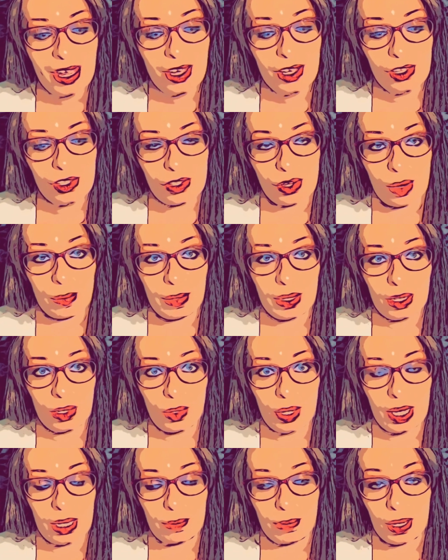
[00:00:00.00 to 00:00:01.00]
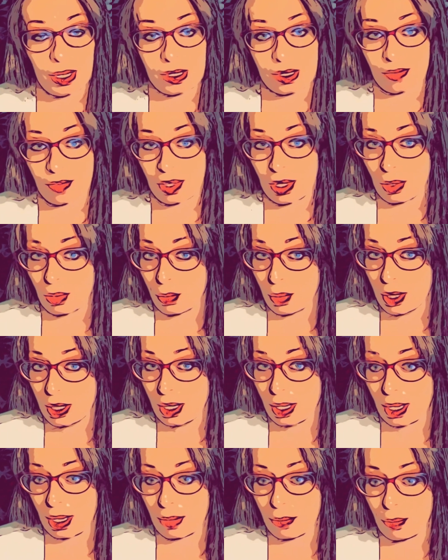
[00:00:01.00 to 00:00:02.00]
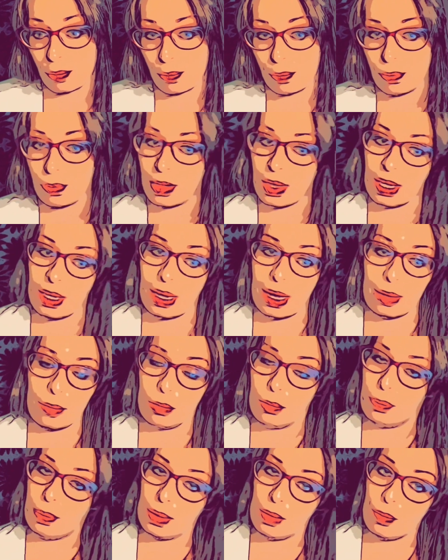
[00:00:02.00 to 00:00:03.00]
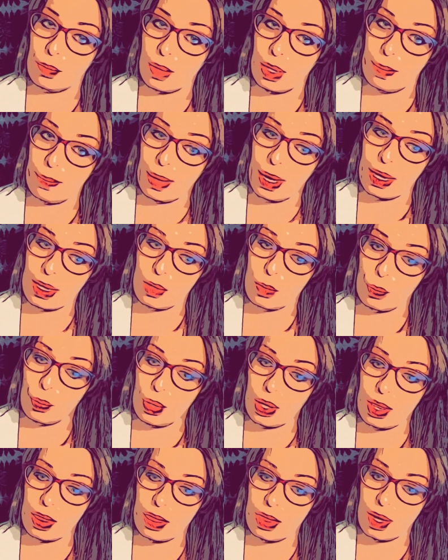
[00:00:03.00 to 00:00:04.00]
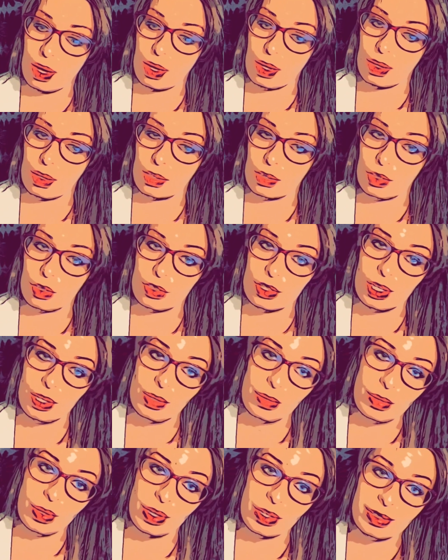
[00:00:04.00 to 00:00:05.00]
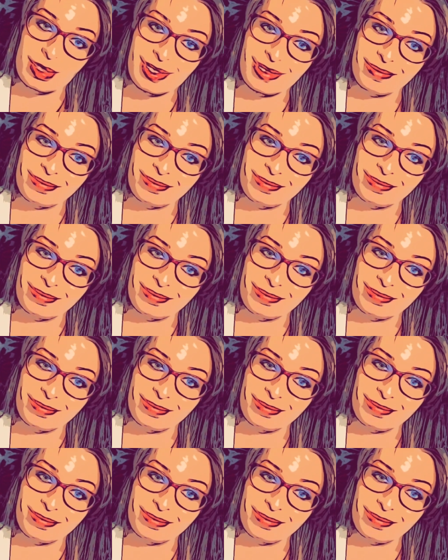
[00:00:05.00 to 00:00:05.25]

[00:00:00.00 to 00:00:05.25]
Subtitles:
So I'm going to go ahead and pause the video quick, and then I will be right back with your tarot cards.